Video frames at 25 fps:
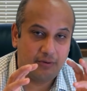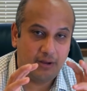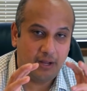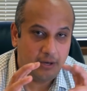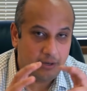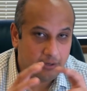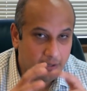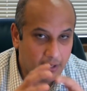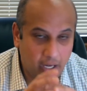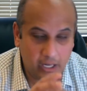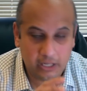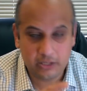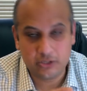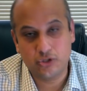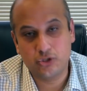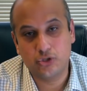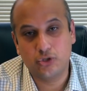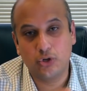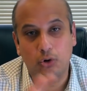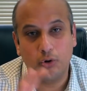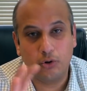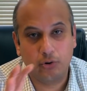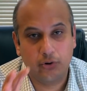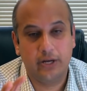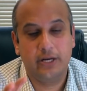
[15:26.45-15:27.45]
not
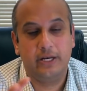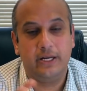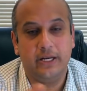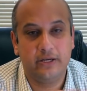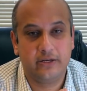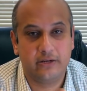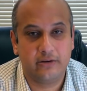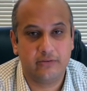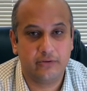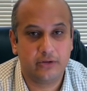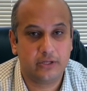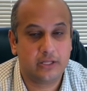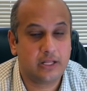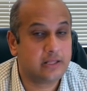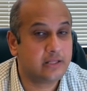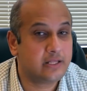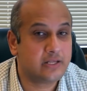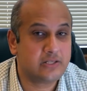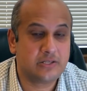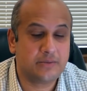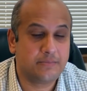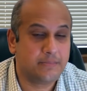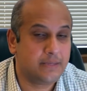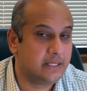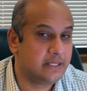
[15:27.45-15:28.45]
so great interview, that
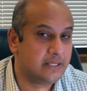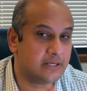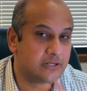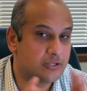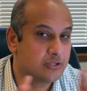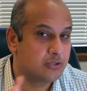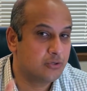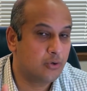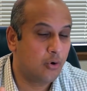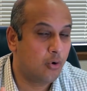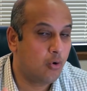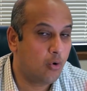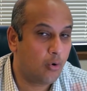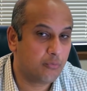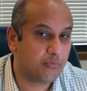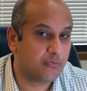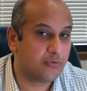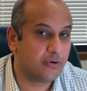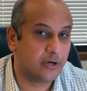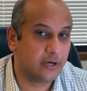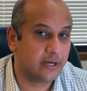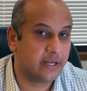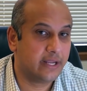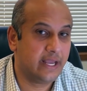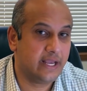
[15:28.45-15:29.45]
doesn't mean there's no hope
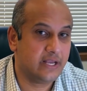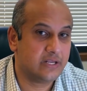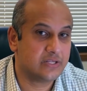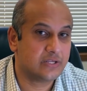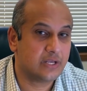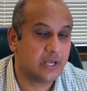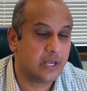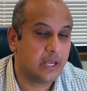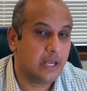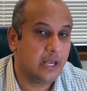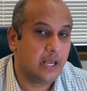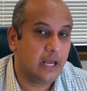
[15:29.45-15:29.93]
for your case.